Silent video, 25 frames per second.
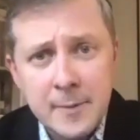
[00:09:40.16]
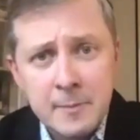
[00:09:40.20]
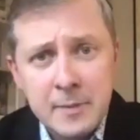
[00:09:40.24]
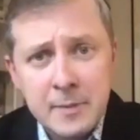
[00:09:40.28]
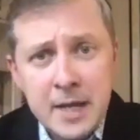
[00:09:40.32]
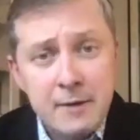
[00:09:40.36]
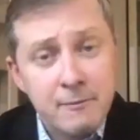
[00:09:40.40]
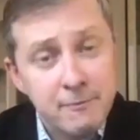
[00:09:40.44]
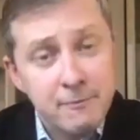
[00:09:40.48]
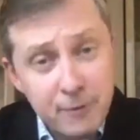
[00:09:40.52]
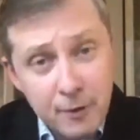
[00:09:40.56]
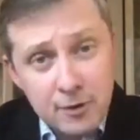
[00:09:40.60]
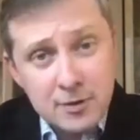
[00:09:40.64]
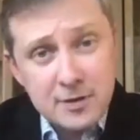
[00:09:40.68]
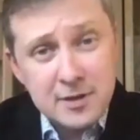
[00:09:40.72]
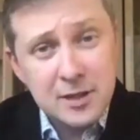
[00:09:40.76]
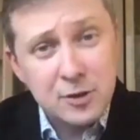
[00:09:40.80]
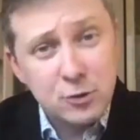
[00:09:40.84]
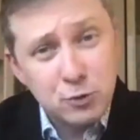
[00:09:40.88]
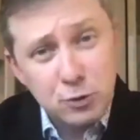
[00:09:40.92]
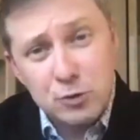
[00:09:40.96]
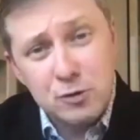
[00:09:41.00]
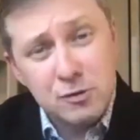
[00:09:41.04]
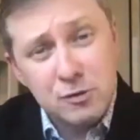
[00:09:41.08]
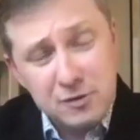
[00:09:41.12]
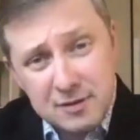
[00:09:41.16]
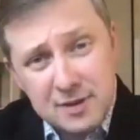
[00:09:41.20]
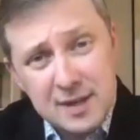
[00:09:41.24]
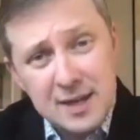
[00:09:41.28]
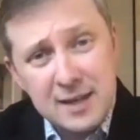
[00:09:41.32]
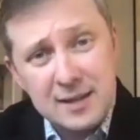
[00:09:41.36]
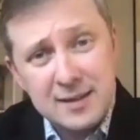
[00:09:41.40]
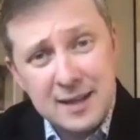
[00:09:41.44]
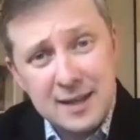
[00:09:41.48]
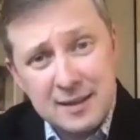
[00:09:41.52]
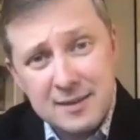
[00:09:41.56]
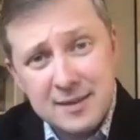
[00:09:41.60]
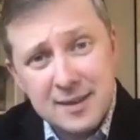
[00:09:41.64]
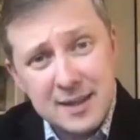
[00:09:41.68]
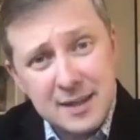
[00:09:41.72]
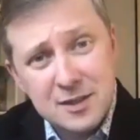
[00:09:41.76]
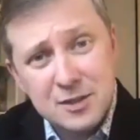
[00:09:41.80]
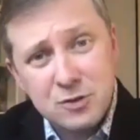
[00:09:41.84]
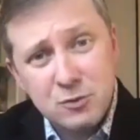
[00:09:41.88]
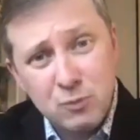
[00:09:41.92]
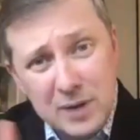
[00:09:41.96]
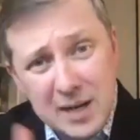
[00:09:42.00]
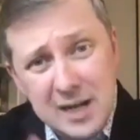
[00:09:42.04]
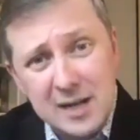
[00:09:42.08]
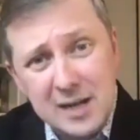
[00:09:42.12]
Firstly, do you think that
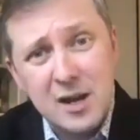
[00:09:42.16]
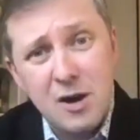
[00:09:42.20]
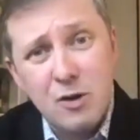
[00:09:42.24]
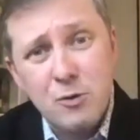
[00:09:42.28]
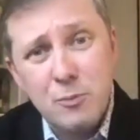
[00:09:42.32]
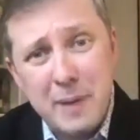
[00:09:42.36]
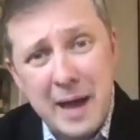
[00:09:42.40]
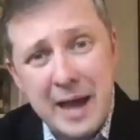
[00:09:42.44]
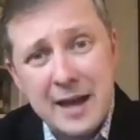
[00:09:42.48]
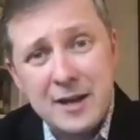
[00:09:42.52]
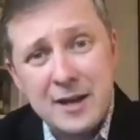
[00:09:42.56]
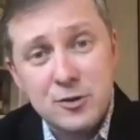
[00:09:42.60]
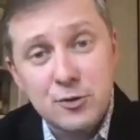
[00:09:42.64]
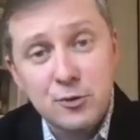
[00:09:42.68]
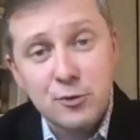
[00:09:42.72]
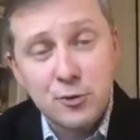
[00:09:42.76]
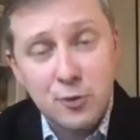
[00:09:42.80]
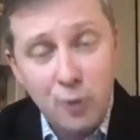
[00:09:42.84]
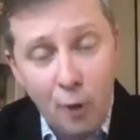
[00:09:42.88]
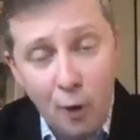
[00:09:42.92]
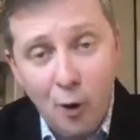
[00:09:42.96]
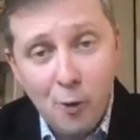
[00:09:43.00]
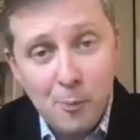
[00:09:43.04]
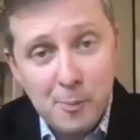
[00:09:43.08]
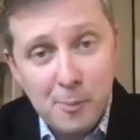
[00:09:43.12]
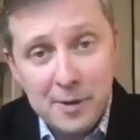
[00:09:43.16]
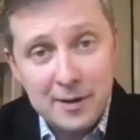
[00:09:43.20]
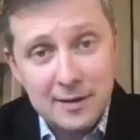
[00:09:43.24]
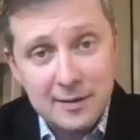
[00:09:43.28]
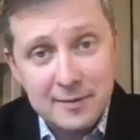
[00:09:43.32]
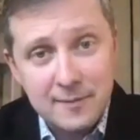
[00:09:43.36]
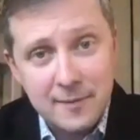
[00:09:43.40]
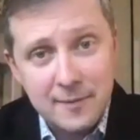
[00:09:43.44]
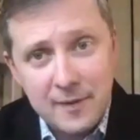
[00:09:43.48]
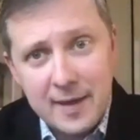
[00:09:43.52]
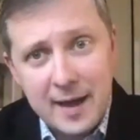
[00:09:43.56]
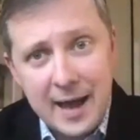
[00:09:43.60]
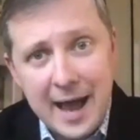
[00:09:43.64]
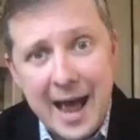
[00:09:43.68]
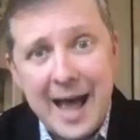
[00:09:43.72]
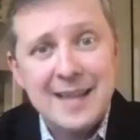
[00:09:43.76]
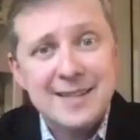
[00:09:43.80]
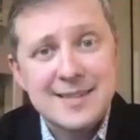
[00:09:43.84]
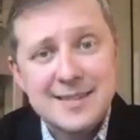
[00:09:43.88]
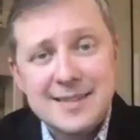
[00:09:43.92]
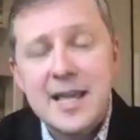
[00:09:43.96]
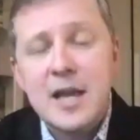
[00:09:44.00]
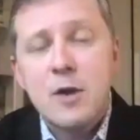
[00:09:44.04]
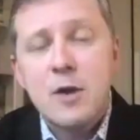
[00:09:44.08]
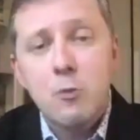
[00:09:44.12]
things will go back to normal
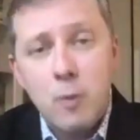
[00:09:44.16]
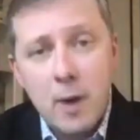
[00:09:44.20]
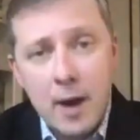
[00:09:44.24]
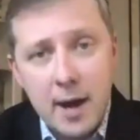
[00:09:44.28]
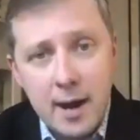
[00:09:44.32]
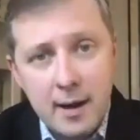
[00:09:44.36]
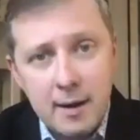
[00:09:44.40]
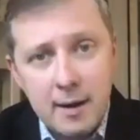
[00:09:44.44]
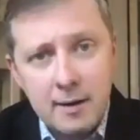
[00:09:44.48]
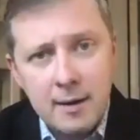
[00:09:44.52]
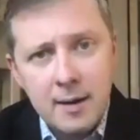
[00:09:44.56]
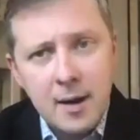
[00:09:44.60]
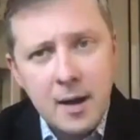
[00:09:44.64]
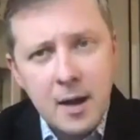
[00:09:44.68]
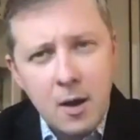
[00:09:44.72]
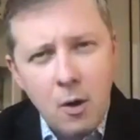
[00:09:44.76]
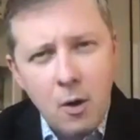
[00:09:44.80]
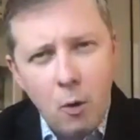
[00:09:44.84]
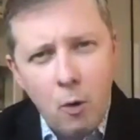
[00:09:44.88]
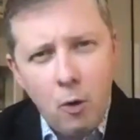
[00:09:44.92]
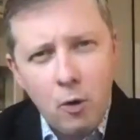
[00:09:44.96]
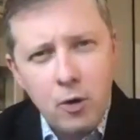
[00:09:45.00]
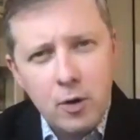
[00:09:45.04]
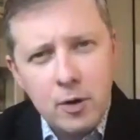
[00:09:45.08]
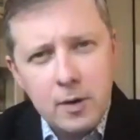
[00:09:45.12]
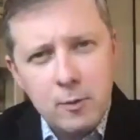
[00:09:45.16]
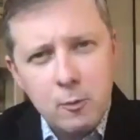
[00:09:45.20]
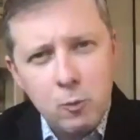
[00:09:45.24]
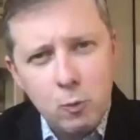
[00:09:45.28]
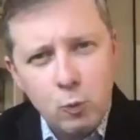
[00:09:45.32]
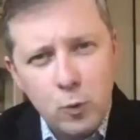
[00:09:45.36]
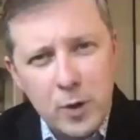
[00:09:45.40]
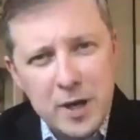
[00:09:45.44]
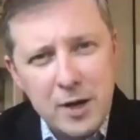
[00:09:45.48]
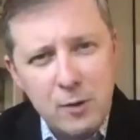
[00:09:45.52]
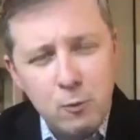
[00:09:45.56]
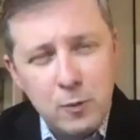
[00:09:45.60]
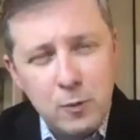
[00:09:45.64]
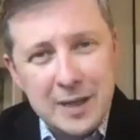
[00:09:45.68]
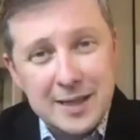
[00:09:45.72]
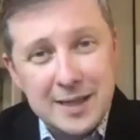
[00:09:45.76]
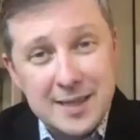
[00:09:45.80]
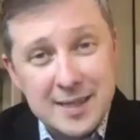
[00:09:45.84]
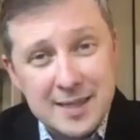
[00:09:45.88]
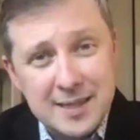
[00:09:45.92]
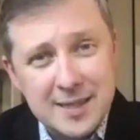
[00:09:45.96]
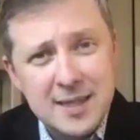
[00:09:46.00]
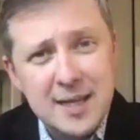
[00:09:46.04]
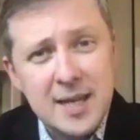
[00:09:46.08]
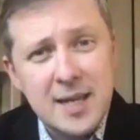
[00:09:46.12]
as they were, or we will
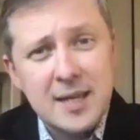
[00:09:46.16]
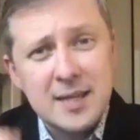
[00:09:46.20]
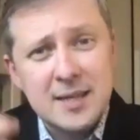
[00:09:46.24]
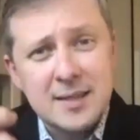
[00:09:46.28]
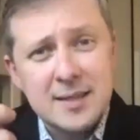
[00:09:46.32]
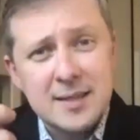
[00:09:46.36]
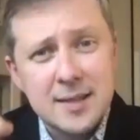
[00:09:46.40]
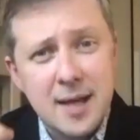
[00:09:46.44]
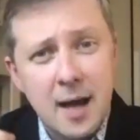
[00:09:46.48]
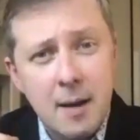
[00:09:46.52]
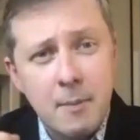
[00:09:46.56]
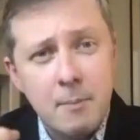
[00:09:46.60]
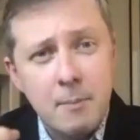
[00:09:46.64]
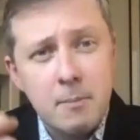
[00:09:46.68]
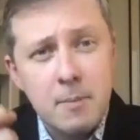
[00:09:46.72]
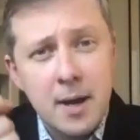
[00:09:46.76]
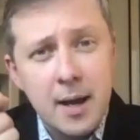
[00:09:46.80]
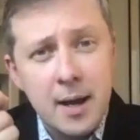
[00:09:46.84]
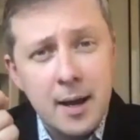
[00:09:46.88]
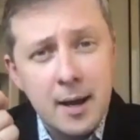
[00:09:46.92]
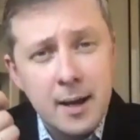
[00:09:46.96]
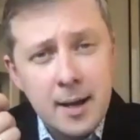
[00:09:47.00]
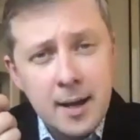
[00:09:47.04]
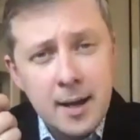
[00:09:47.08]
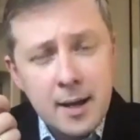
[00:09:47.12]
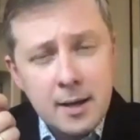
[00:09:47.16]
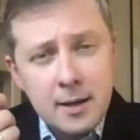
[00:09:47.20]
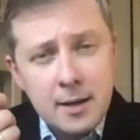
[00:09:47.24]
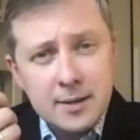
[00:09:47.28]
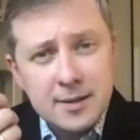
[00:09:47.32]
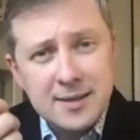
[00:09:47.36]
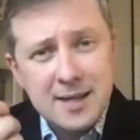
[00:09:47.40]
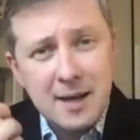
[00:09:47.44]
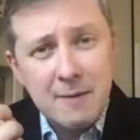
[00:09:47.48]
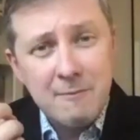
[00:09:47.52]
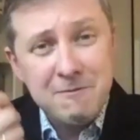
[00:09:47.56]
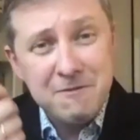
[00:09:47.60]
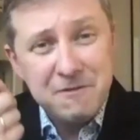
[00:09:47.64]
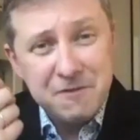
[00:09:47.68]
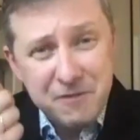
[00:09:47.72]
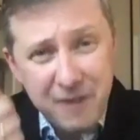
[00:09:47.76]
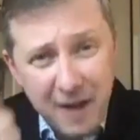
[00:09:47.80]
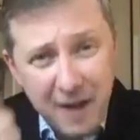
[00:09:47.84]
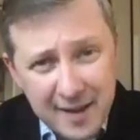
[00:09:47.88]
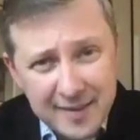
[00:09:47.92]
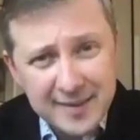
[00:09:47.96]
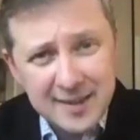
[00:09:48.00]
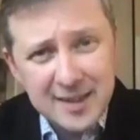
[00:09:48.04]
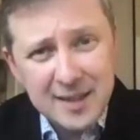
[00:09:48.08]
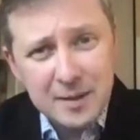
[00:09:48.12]
see some
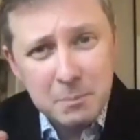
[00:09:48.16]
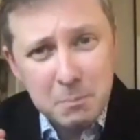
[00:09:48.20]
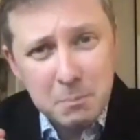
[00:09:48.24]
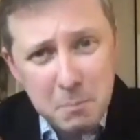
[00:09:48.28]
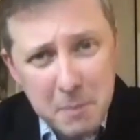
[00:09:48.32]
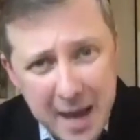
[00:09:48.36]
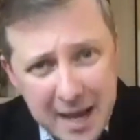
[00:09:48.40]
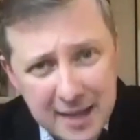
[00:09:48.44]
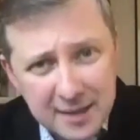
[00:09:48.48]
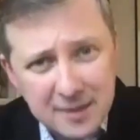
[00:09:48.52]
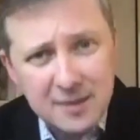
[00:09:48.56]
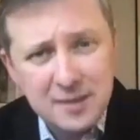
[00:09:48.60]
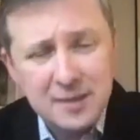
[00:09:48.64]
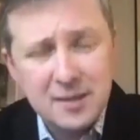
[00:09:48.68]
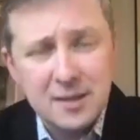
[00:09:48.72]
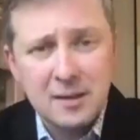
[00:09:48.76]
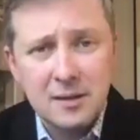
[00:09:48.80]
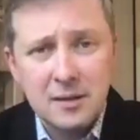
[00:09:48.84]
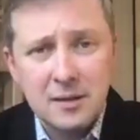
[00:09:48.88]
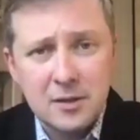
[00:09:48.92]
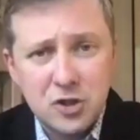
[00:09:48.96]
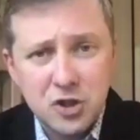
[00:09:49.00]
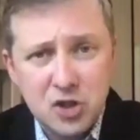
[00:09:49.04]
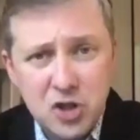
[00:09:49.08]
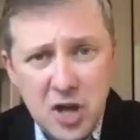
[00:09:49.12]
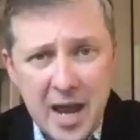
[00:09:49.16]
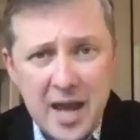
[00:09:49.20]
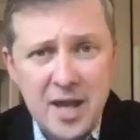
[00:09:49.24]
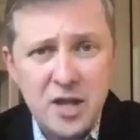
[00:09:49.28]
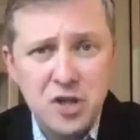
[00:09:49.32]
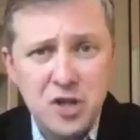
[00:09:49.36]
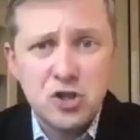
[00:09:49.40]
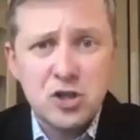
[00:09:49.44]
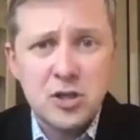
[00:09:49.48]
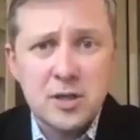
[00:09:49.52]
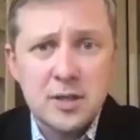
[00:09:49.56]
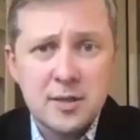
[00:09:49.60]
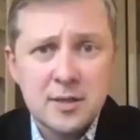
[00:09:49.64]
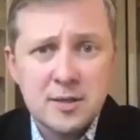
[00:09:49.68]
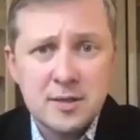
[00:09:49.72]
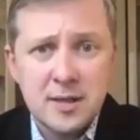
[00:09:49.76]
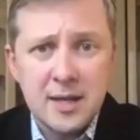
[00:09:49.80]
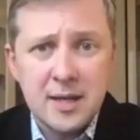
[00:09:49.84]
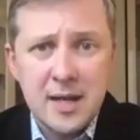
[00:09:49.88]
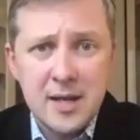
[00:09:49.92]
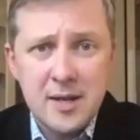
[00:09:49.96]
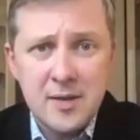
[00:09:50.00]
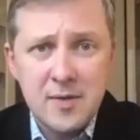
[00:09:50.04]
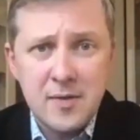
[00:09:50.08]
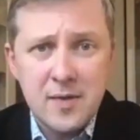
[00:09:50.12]
fundamental changes
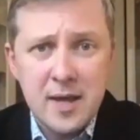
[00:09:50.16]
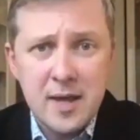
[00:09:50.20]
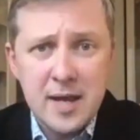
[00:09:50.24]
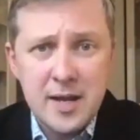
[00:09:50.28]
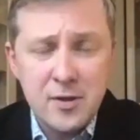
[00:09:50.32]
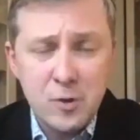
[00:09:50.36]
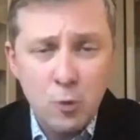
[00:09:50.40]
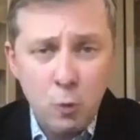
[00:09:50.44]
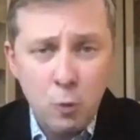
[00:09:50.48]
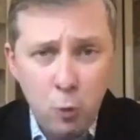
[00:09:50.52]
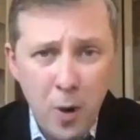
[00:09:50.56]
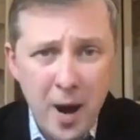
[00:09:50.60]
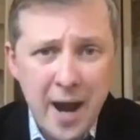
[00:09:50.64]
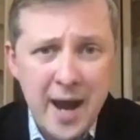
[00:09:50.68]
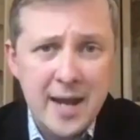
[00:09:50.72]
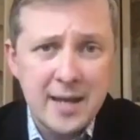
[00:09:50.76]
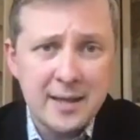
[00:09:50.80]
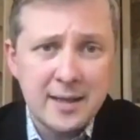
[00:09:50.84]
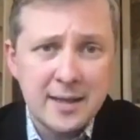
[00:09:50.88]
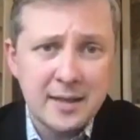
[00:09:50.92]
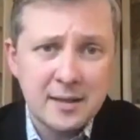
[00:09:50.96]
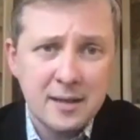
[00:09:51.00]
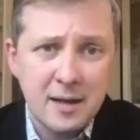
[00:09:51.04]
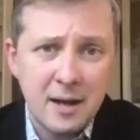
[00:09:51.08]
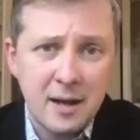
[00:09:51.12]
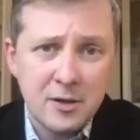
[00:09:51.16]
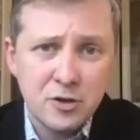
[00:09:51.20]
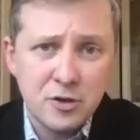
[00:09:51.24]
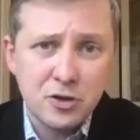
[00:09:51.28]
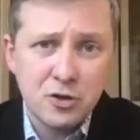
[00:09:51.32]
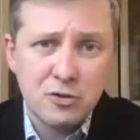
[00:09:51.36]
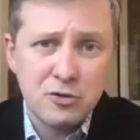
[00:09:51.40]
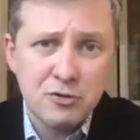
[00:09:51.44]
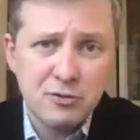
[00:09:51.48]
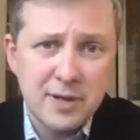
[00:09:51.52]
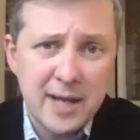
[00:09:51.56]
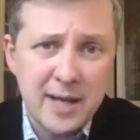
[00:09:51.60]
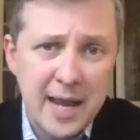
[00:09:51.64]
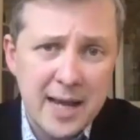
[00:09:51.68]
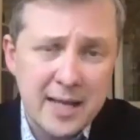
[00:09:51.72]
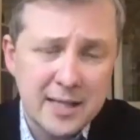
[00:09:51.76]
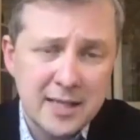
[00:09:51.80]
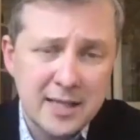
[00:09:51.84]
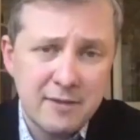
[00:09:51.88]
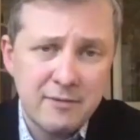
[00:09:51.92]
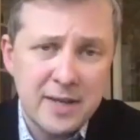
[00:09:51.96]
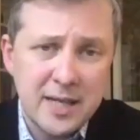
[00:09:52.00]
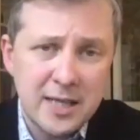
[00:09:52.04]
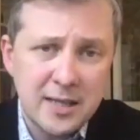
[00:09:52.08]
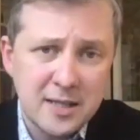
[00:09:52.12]
in the way that culture
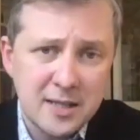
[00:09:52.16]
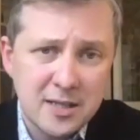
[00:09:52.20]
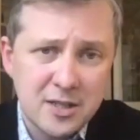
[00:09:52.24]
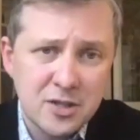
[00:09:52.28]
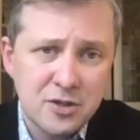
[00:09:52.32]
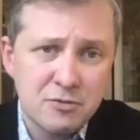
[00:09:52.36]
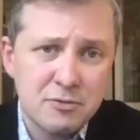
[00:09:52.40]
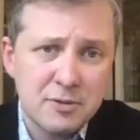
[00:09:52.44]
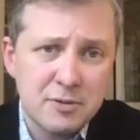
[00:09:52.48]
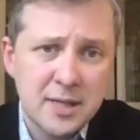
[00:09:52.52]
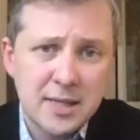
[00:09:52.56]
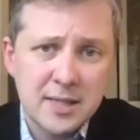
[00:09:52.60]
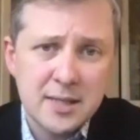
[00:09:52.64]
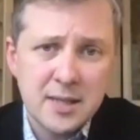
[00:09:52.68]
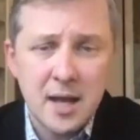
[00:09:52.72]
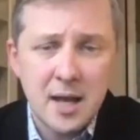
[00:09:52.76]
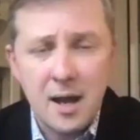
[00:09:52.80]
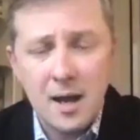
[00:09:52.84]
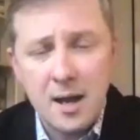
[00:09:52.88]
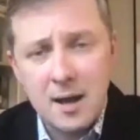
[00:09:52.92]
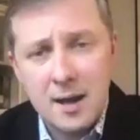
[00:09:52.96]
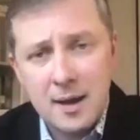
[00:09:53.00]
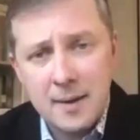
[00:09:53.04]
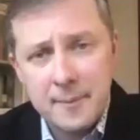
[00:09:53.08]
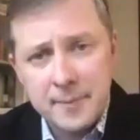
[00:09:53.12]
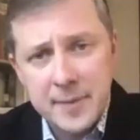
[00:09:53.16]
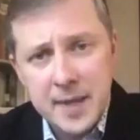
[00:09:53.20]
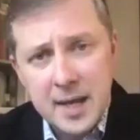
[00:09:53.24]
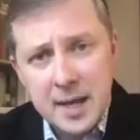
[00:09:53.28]
creative industries are